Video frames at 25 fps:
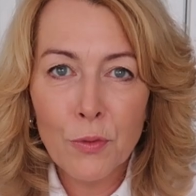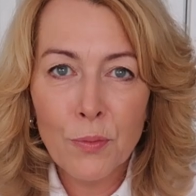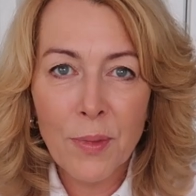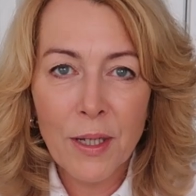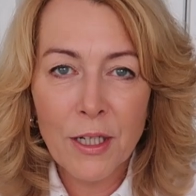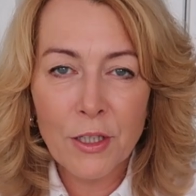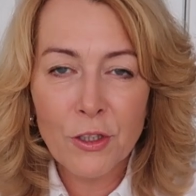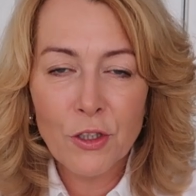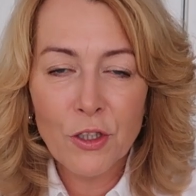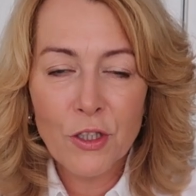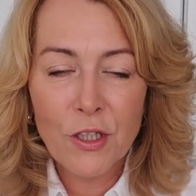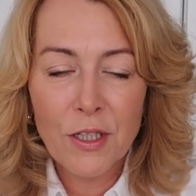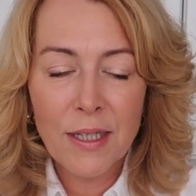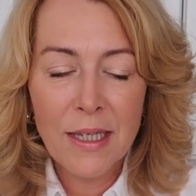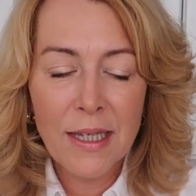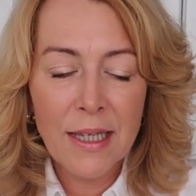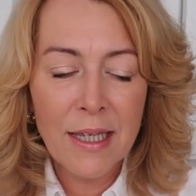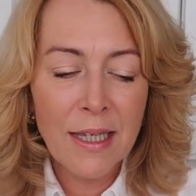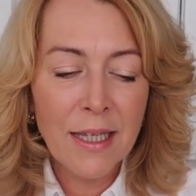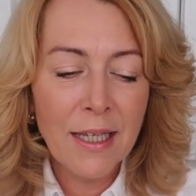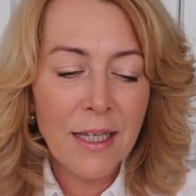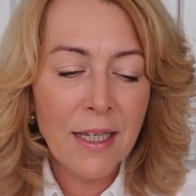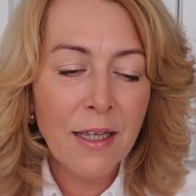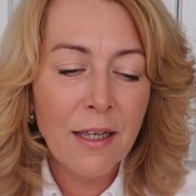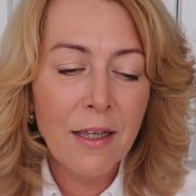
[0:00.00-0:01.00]
much
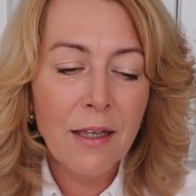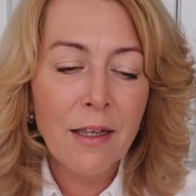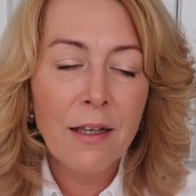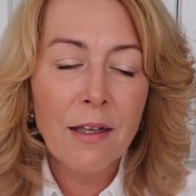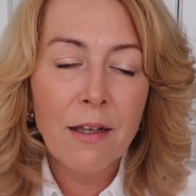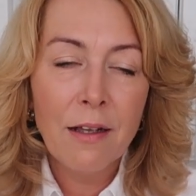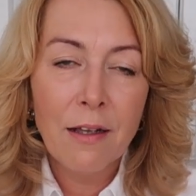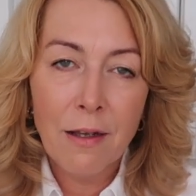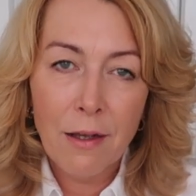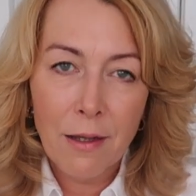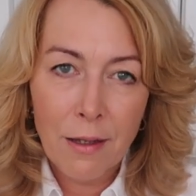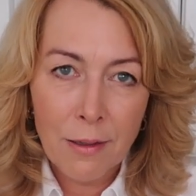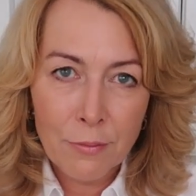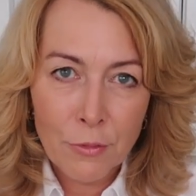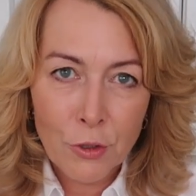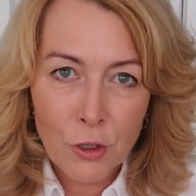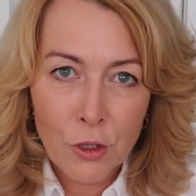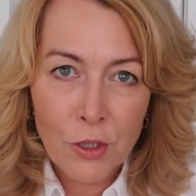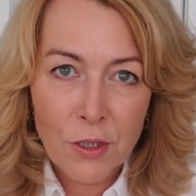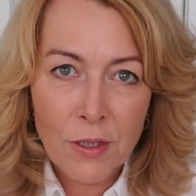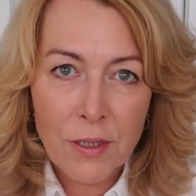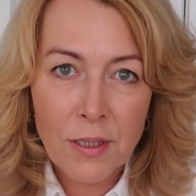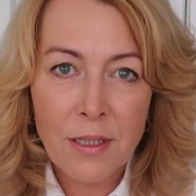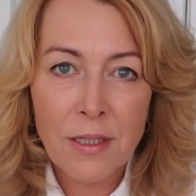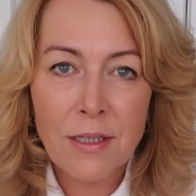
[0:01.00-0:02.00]
tea. I'm
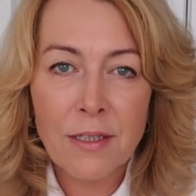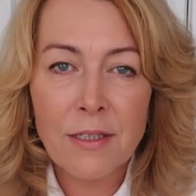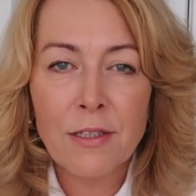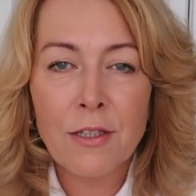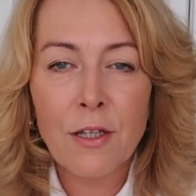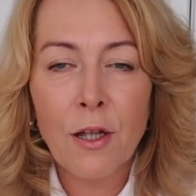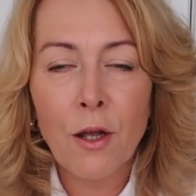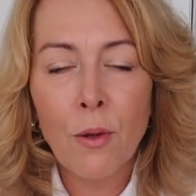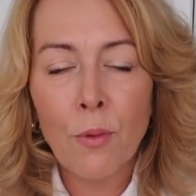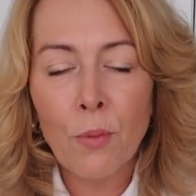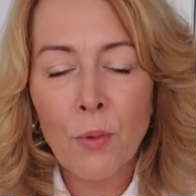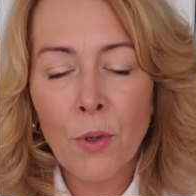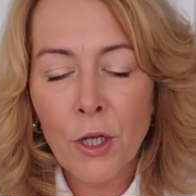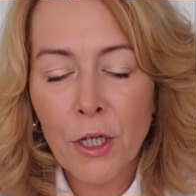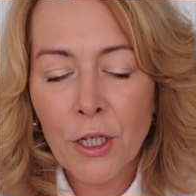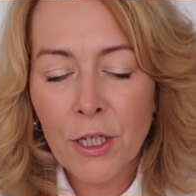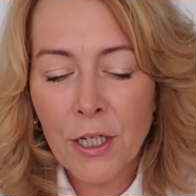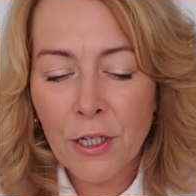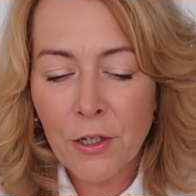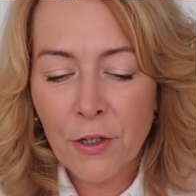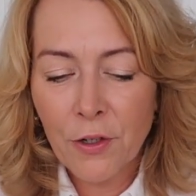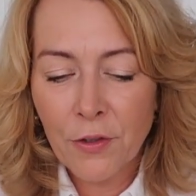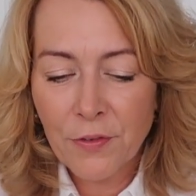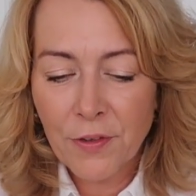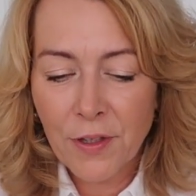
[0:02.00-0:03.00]
just going to start
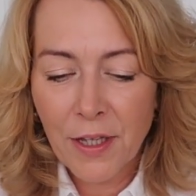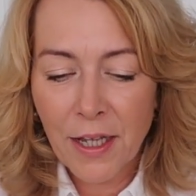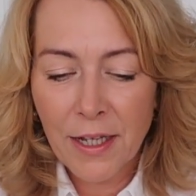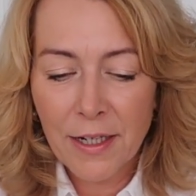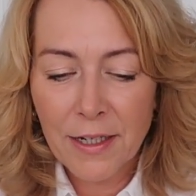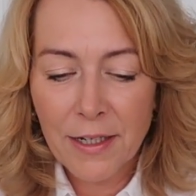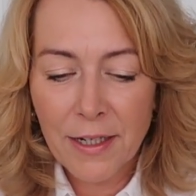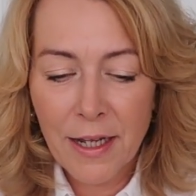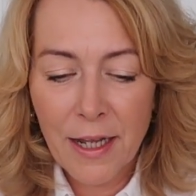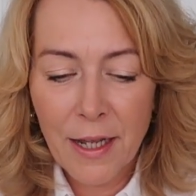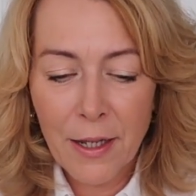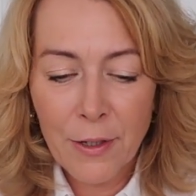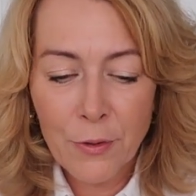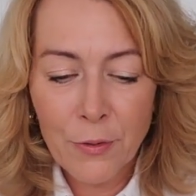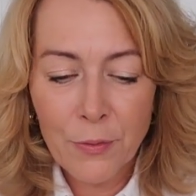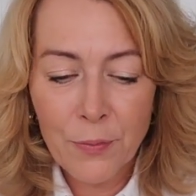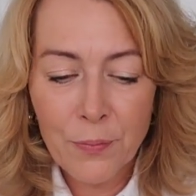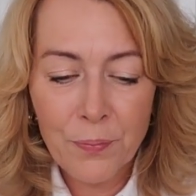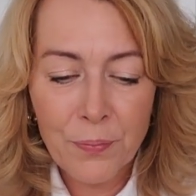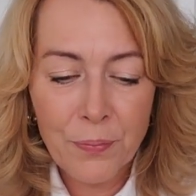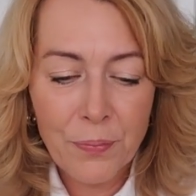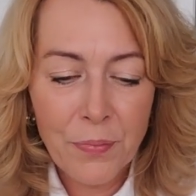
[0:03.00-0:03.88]
working on that now.